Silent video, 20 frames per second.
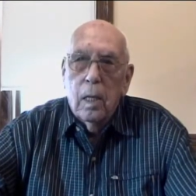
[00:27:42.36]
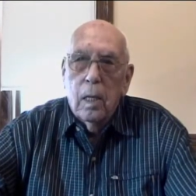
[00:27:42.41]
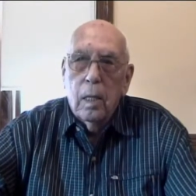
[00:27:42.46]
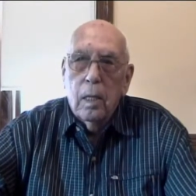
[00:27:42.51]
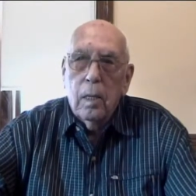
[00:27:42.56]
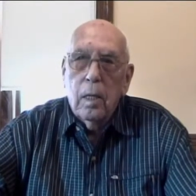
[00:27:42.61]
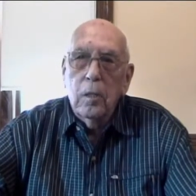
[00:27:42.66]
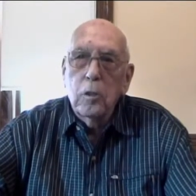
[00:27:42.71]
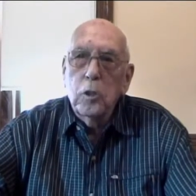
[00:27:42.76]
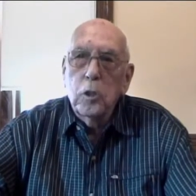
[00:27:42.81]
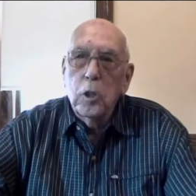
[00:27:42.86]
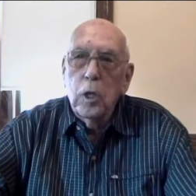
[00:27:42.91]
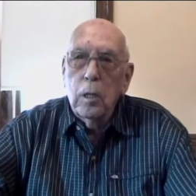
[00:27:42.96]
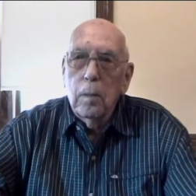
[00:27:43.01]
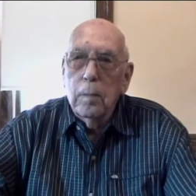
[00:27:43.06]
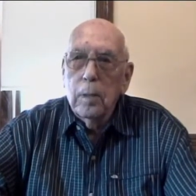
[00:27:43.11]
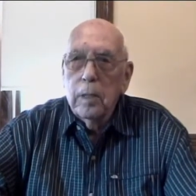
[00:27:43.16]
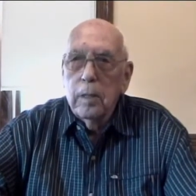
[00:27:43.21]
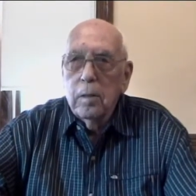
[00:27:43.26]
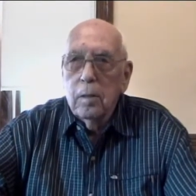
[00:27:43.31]
a
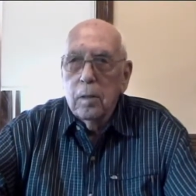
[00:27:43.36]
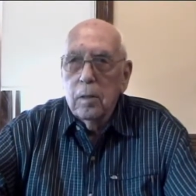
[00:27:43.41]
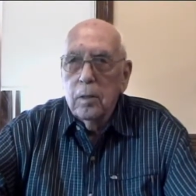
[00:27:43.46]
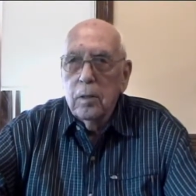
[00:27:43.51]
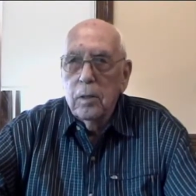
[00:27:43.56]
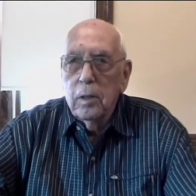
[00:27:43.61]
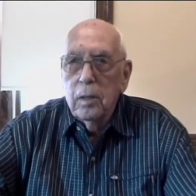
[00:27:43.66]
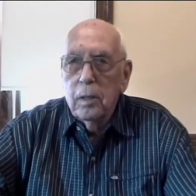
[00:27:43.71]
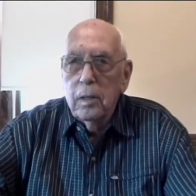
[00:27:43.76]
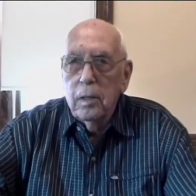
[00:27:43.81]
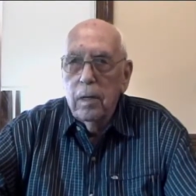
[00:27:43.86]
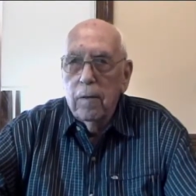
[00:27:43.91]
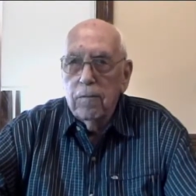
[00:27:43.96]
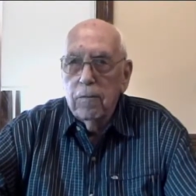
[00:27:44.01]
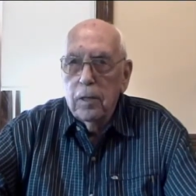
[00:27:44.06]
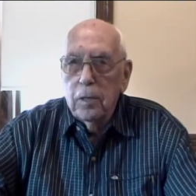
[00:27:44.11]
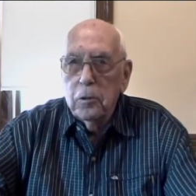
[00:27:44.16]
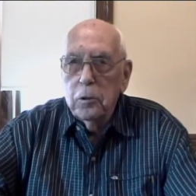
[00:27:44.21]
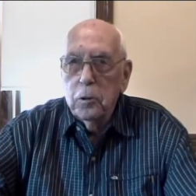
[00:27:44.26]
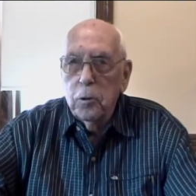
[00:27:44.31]
considerable
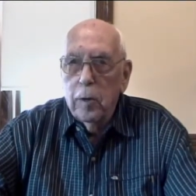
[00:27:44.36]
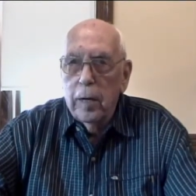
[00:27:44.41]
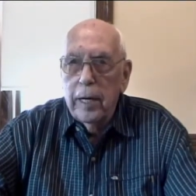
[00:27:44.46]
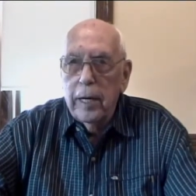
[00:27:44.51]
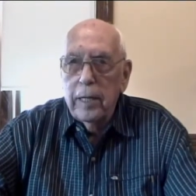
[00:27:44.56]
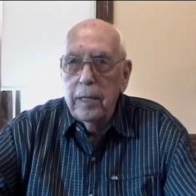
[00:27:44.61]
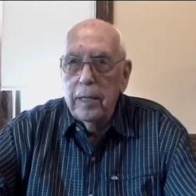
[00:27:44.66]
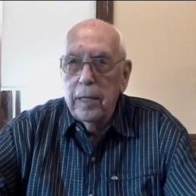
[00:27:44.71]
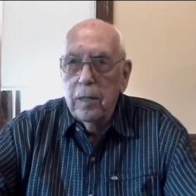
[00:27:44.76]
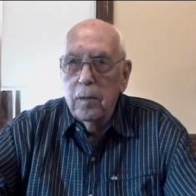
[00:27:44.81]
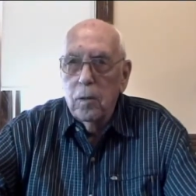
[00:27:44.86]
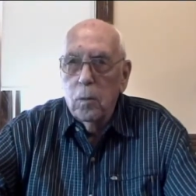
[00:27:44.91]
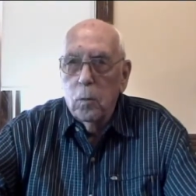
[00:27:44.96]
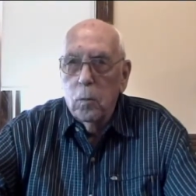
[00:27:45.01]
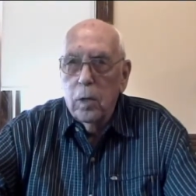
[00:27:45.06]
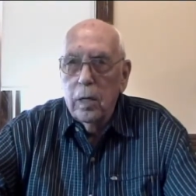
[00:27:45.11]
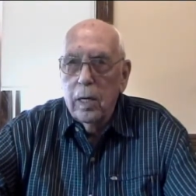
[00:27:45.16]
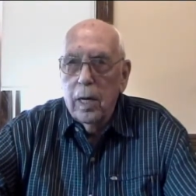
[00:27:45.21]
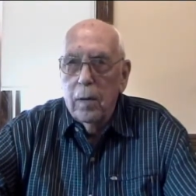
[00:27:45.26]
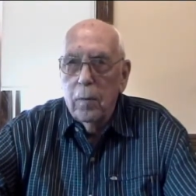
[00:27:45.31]
different train than the
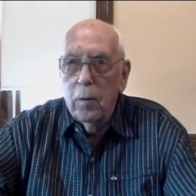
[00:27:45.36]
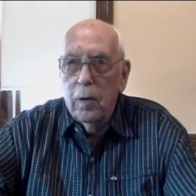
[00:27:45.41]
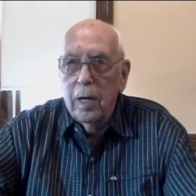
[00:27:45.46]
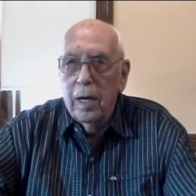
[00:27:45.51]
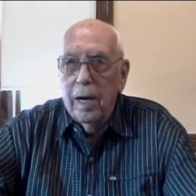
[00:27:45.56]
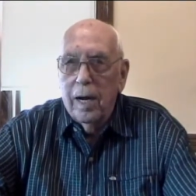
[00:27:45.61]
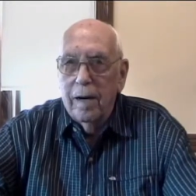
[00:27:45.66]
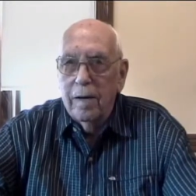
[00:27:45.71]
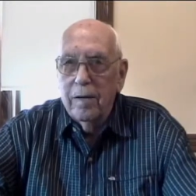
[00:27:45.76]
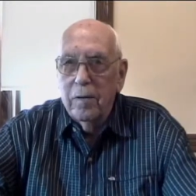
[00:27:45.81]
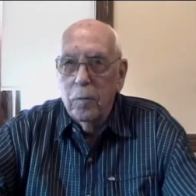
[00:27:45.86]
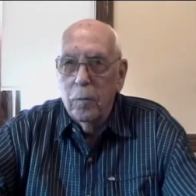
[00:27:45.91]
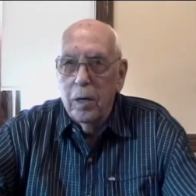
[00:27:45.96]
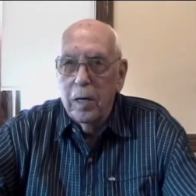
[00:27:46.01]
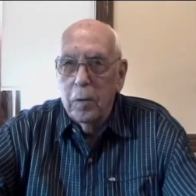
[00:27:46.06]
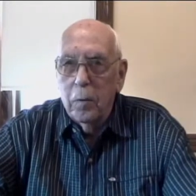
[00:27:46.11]
one I went on when